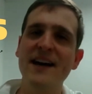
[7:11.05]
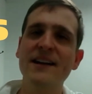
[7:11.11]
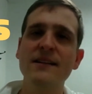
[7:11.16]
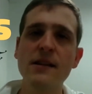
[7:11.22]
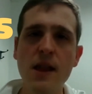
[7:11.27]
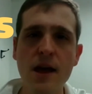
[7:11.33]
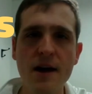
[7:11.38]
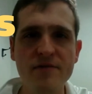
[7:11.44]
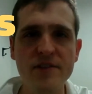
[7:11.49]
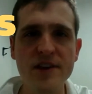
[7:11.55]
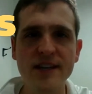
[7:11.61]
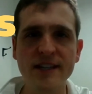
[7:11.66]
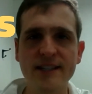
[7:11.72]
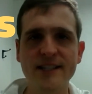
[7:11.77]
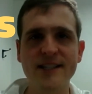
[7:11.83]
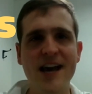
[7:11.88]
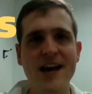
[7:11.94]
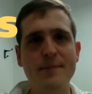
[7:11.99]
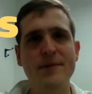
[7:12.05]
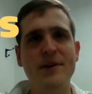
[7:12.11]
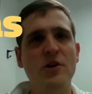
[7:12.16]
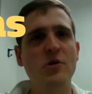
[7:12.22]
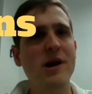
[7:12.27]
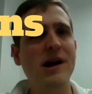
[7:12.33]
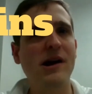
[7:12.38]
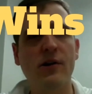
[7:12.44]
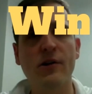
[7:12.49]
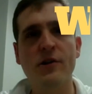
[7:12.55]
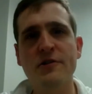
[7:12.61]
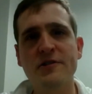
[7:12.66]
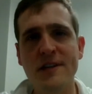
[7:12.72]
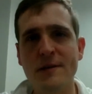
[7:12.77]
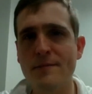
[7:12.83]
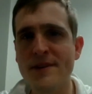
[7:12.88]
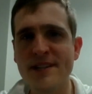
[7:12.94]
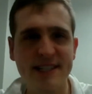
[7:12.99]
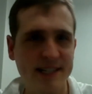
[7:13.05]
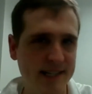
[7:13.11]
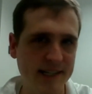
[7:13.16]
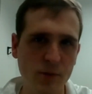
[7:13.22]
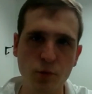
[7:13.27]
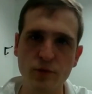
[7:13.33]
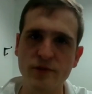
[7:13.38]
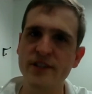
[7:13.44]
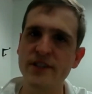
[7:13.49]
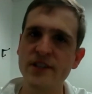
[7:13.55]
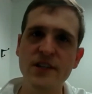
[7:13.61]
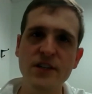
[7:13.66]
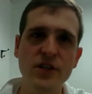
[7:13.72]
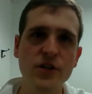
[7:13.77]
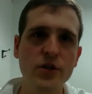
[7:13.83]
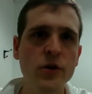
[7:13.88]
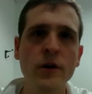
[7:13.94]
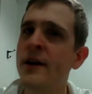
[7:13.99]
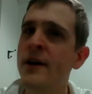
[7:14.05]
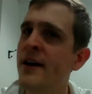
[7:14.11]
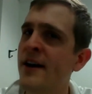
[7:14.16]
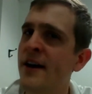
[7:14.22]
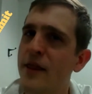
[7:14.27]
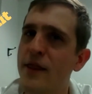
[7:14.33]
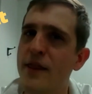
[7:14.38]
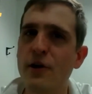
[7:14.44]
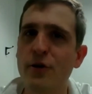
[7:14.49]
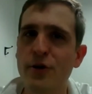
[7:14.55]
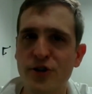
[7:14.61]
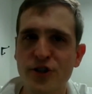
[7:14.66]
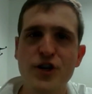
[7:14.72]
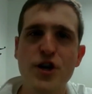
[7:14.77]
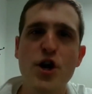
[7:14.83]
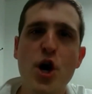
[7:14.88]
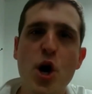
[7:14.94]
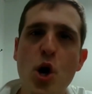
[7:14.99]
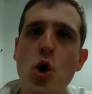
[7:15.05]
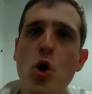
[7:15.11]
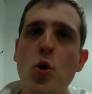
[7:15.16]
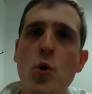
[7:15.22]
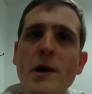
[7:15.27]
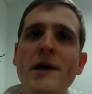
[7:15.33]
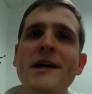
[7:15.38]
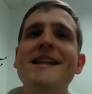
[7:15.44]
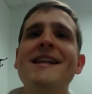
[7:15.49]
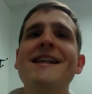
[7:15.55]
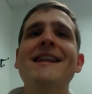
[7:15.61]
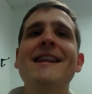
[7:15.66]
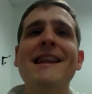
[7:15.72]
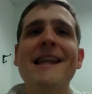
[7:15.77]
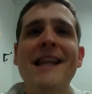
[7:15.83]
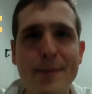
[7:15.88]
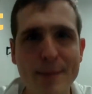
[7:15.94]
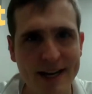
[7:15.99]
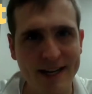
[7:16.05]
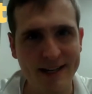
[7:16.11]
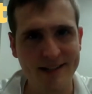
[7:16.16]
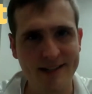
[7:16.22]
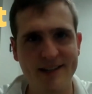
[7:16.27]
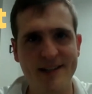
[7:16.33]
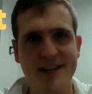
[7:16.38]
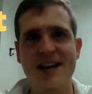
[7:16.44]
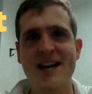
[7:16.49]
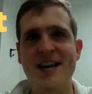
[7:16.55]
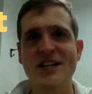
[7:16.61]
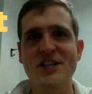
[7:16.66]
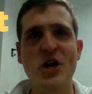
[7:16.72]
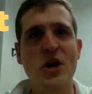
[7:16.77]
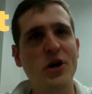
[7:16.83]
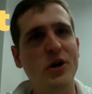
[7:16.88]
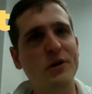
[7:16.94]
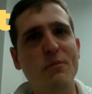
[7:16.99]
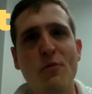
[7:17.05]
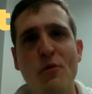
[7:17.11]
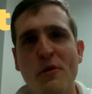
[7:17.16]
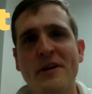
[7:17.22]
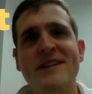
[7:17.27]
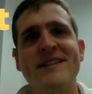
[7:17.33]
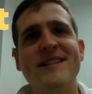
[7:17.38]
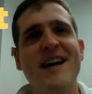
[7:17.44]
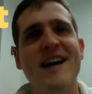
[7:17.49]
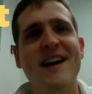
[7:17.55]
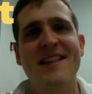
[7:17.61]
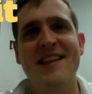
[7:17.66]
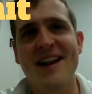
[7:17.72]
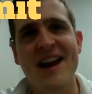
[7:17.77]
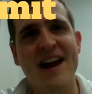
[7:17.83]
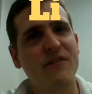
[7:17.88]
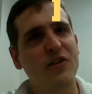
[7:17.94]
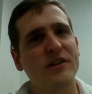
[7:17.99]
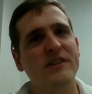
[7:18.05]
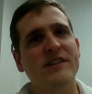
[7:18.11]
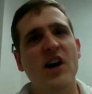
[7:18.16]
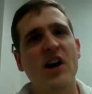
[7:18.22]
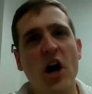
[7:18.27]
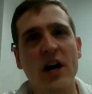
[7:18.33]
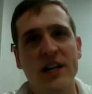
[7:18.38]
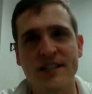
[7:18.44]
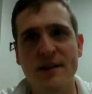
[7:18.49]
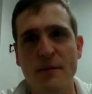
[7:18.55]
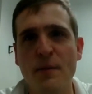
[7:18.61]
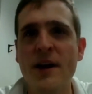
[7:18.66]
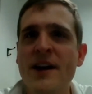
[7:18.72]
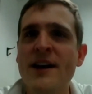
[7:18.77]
I love the excitement around closing business with CU. There is no limit, and y'all are more excited than ever. It's awesome.